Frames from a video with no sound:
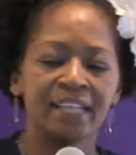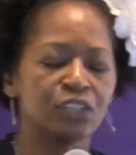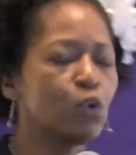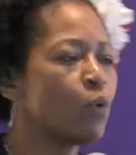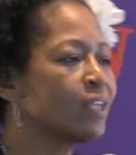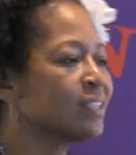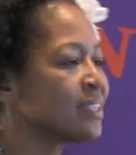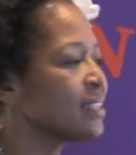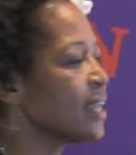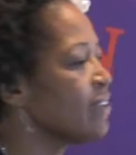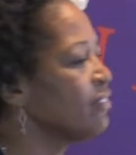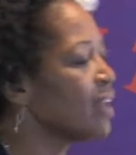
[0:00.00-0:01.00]
is going to
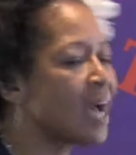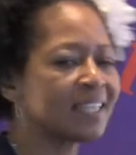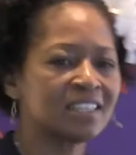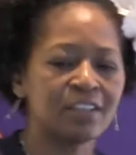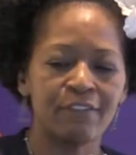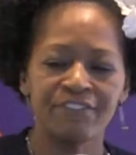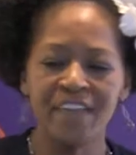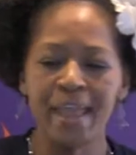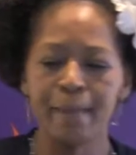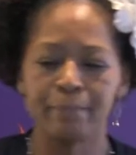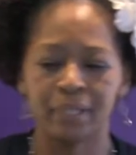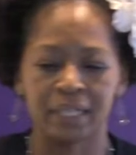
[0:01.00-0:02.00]
save Lot's
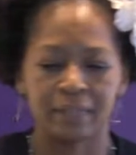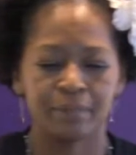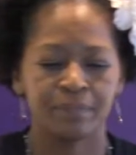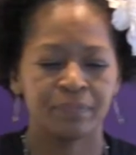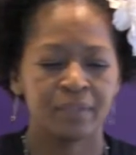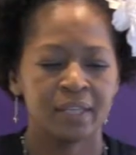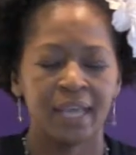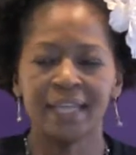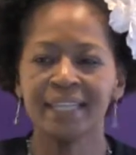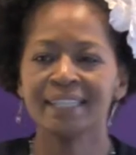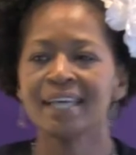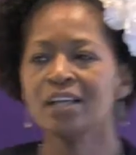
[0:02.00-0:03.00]
family.
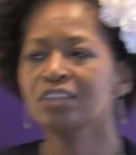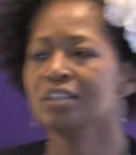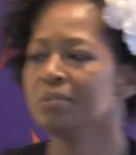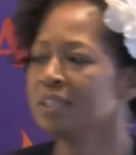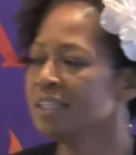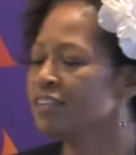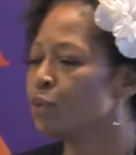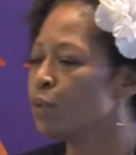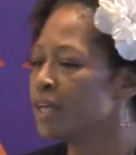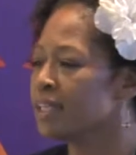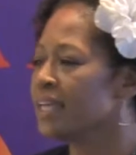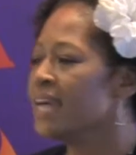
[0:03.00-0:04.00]
And he tells them to leave
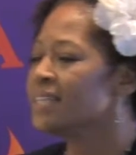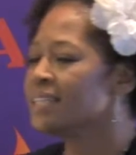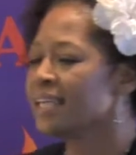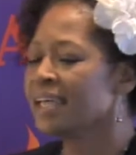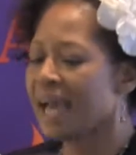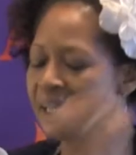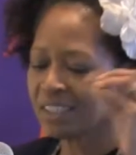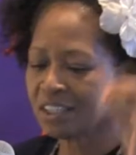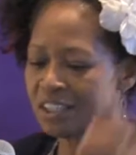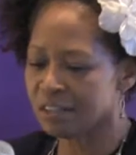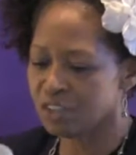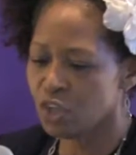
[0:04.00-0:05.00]
quickly. See, I
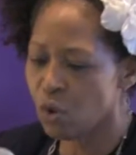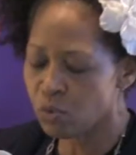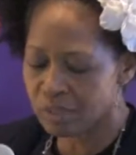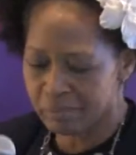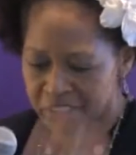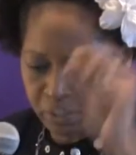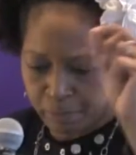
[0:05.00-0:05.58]
just a note, let me